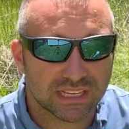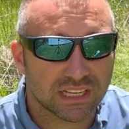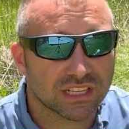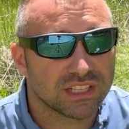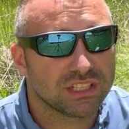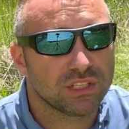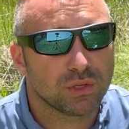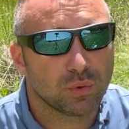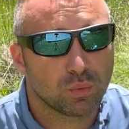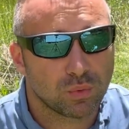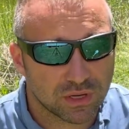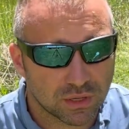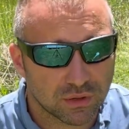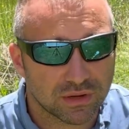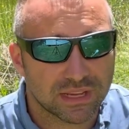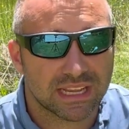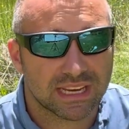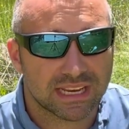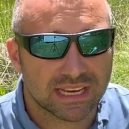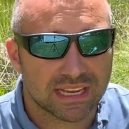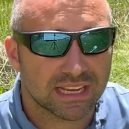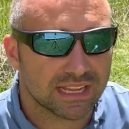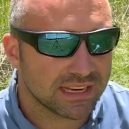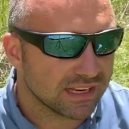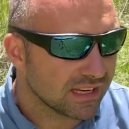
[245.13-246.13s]
because you will get
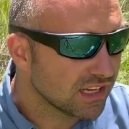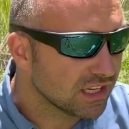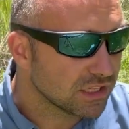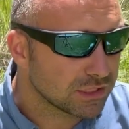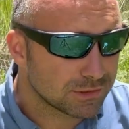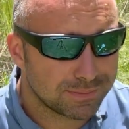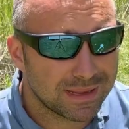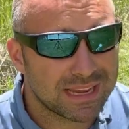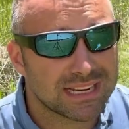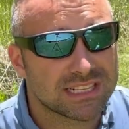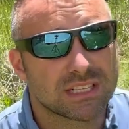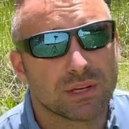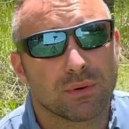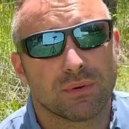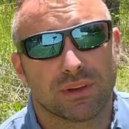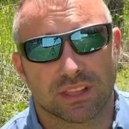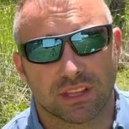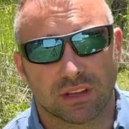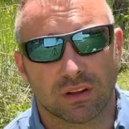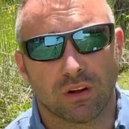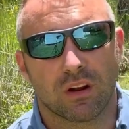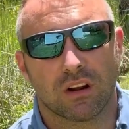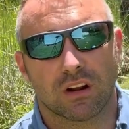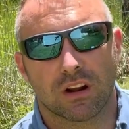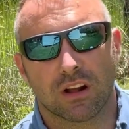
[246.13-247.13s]
hit, especially with the
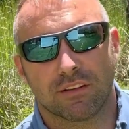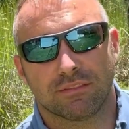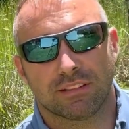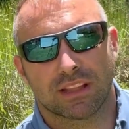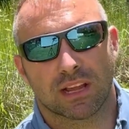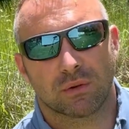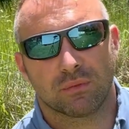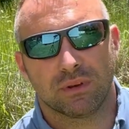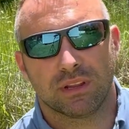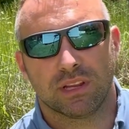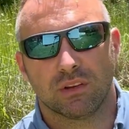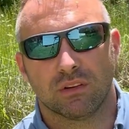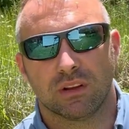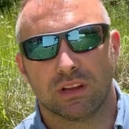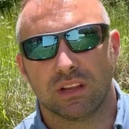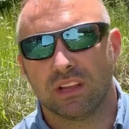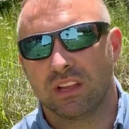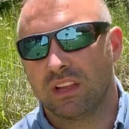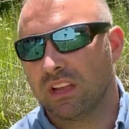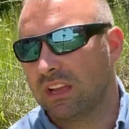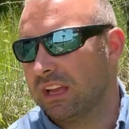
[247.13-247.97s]
guard off like we do it.